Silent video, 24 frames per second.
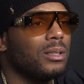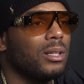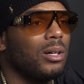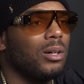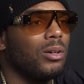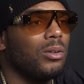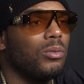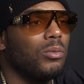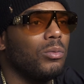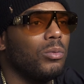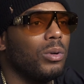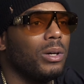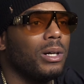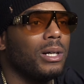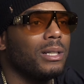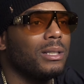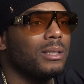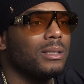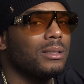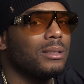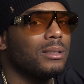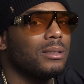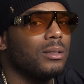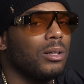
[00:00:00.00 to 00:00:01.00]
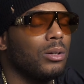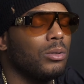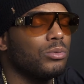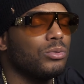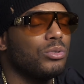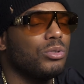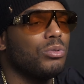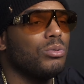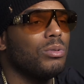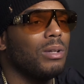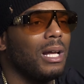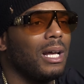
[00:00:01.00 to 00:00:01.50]
on
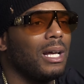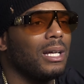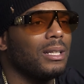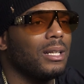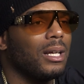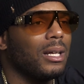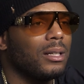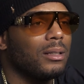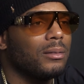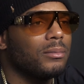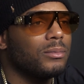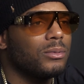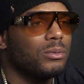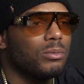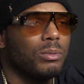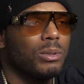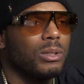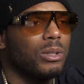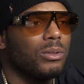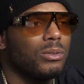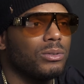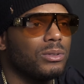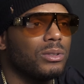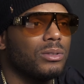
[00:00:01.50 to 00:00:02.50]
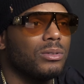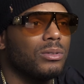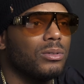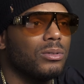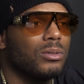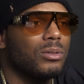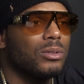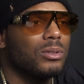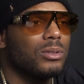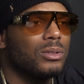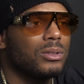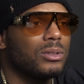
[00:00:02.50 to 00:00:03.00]
two line items, windows and
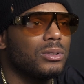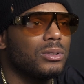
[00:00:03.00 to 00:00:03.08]
doors.